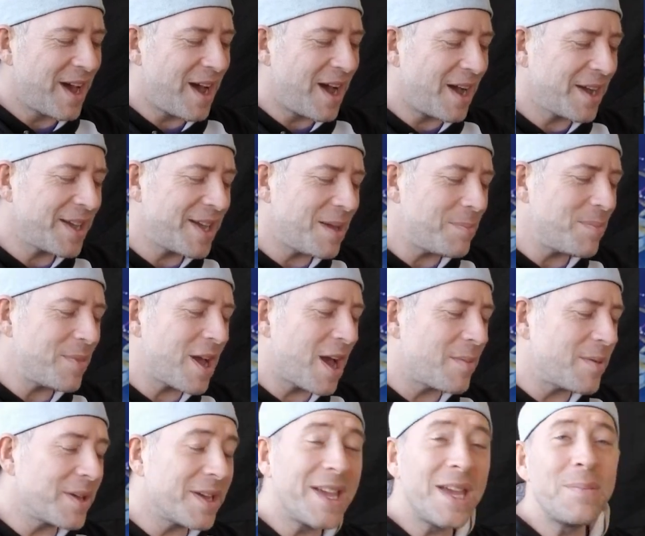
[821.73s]
Keep them
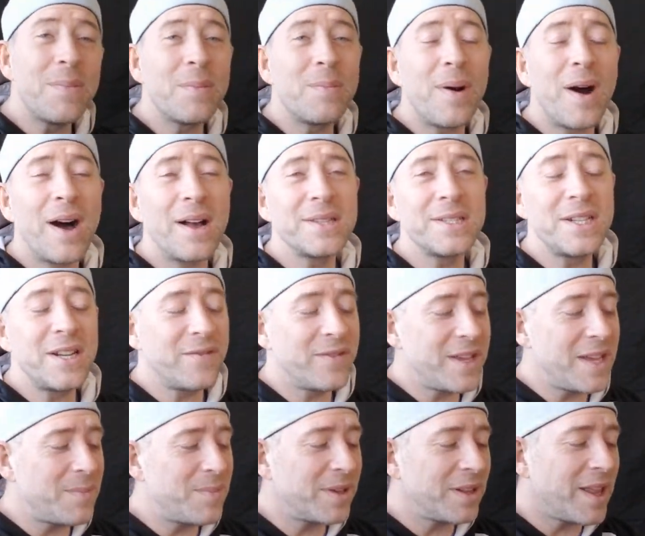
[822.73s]
coming. Keep it positive.
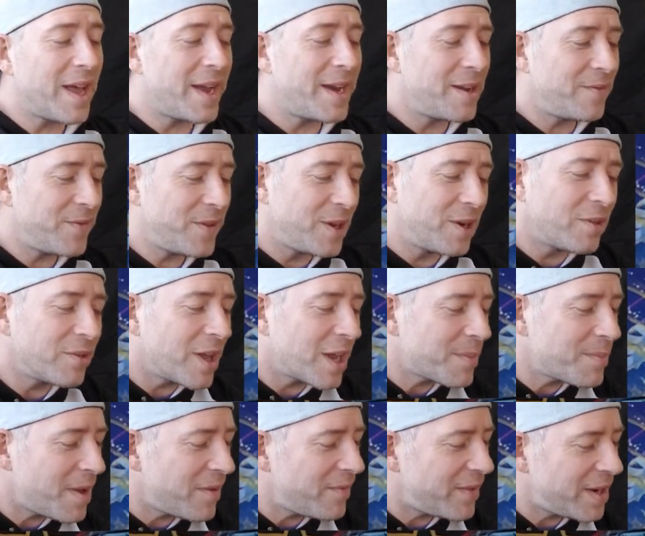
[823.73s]
Keep it light. If you don't
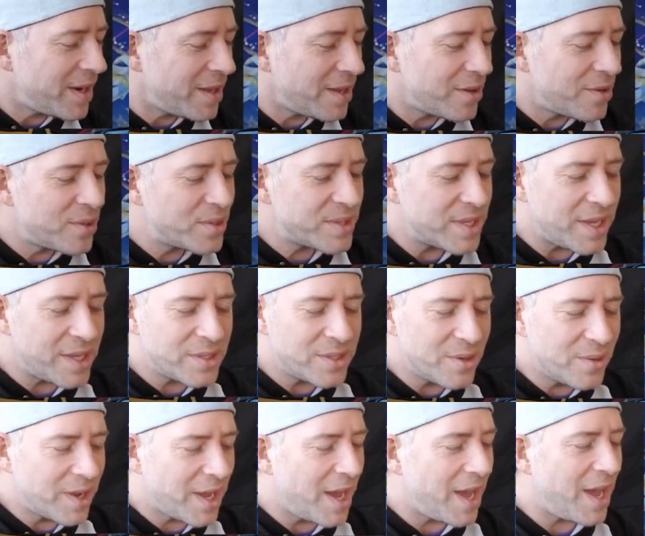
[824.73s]
like my videos, it's
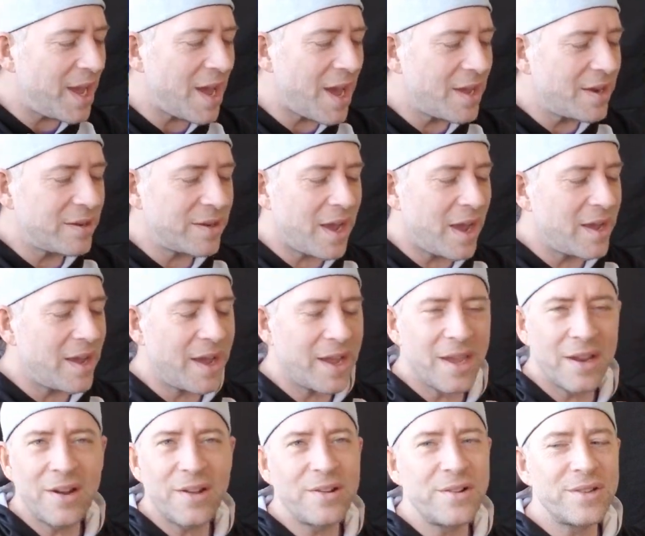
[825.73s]
okay. I
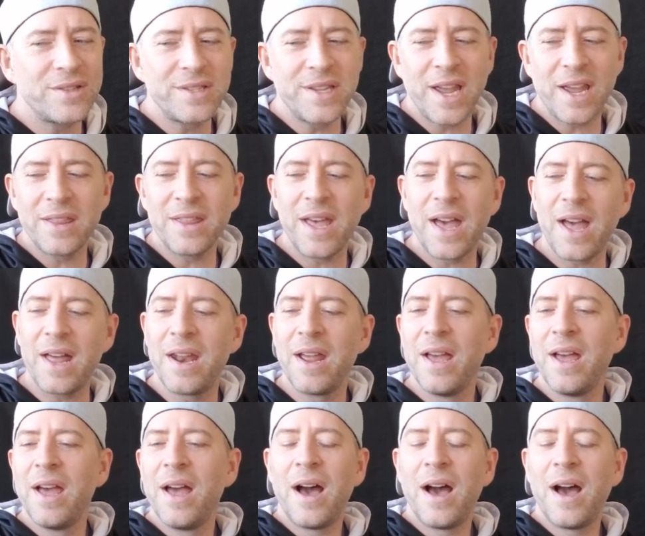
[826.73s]
can understand that.